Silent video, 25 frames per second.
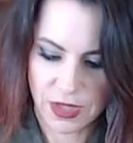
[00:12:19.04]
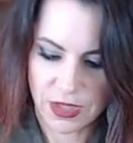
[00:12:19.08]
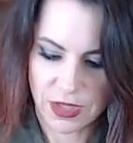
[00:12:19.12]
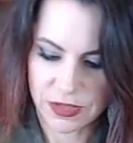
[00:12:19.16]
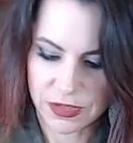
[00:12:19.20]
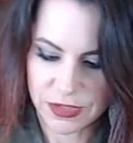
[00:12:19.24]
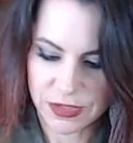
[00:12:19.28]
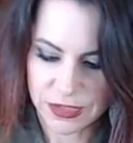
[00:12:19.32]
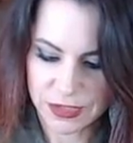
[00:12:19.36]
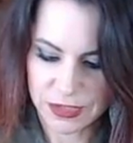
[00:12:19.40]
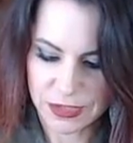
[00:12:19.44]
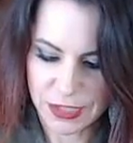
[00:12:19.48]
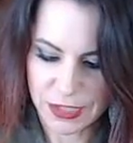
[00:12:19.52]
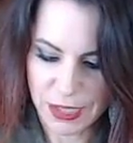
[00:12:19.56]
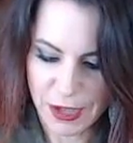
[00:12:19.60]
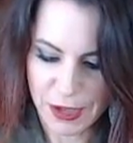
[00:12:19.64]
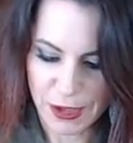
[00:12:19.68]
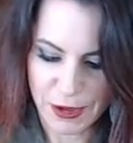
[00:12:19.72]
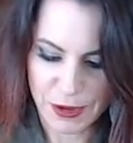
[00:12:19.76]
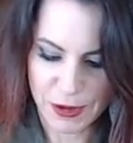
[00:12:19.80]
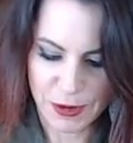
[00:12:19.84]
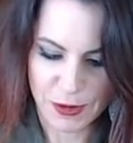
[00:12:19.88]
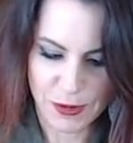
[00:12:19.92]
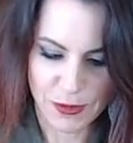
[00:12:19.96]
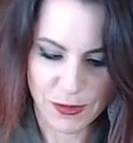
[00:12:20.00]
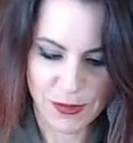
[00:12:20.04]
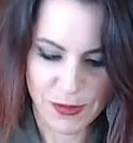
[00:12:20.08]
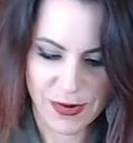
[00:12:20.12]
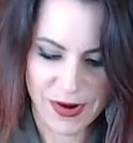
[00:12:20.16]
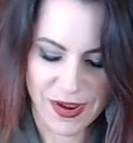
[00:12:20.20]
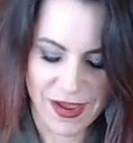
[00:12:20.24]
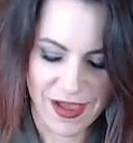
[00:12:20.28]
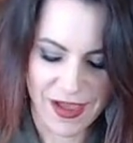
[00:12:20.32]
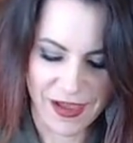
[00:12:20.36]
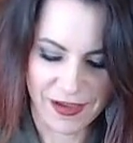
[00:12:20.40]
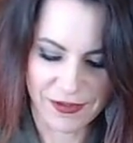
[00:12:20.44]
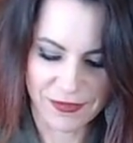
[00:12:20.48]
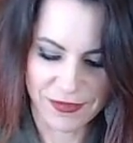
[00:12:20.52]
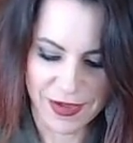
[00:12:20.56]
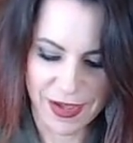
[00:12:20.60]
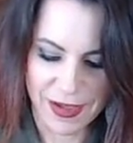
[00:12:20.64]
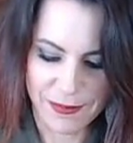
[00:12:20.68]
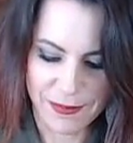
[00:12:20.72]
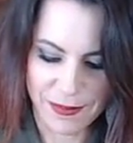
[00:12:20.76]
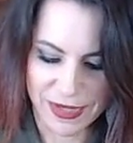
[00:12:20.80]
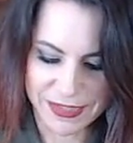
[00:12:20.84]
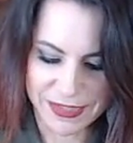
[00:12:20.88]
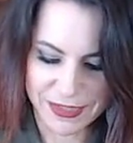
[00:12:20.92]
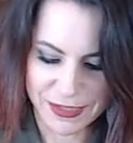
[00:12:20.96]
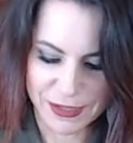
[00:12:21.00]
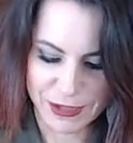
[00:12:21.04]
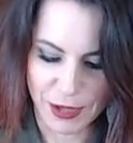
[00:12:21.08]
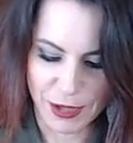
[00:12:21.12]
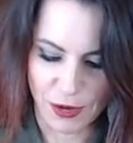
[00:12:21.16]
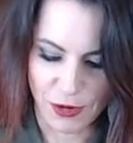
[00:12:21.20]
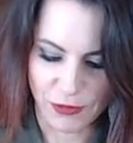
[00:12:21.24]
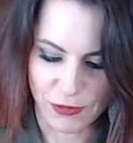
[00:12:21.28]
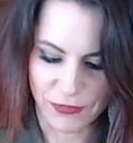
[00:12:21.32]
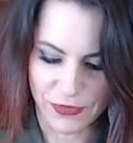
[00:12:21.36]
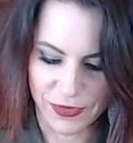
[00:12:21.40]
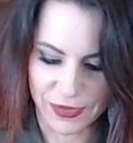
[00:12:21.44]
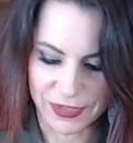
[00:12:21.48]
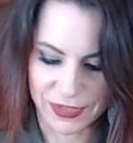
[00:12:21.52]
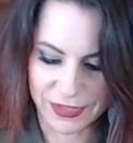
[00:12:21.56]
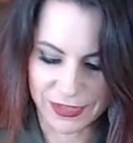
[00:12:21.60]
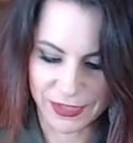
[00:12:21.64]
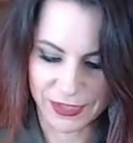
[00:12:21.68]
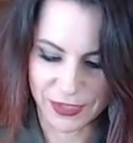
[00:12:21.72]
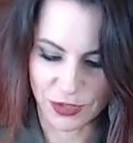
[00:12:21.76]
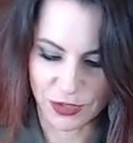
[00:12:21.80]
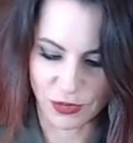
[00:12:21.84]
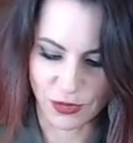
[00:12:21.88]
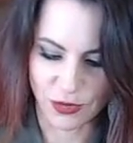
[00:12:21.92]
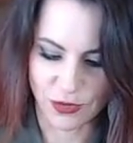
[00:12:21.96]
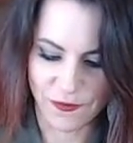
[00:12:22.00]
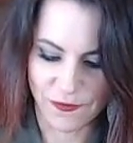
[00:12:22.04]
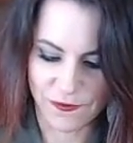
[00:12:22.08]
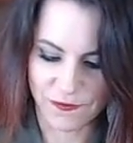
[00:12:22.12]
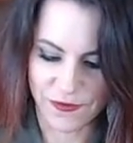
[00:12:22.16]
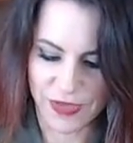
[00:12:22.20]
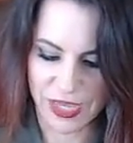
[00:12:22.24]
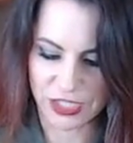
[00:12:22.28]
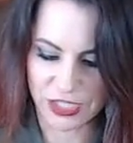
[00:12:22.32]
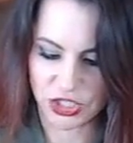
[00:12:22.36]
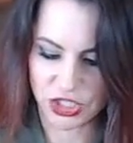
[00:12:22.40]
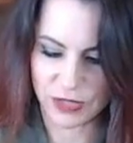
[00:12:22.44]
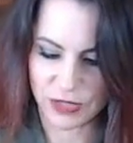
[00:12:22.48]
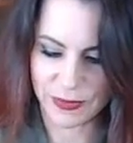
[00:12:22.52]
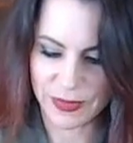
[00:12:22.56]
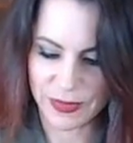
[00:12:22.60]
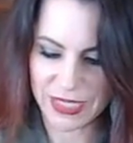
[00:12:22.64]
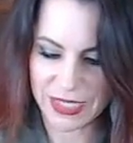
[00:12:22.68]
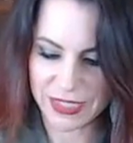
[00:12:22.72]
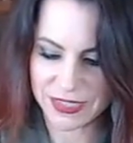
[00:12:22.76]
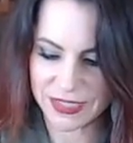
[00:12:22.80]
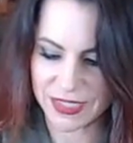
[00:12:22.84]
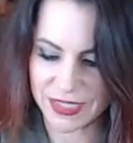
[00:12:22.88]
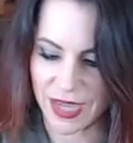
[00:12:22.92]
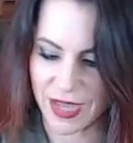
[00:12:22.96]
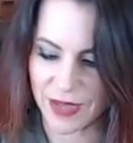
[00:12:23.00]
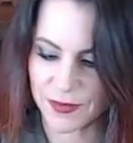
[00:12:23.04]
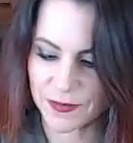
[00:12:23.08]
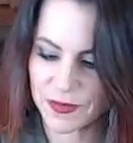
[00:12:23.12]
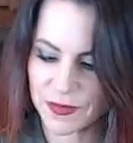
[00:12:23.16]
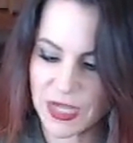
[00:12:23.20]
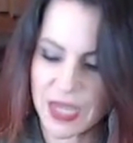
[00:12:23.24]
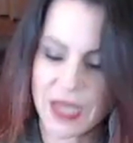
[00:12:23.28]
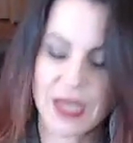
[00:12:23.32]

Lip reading: And so I've got myself a little veggie pizza.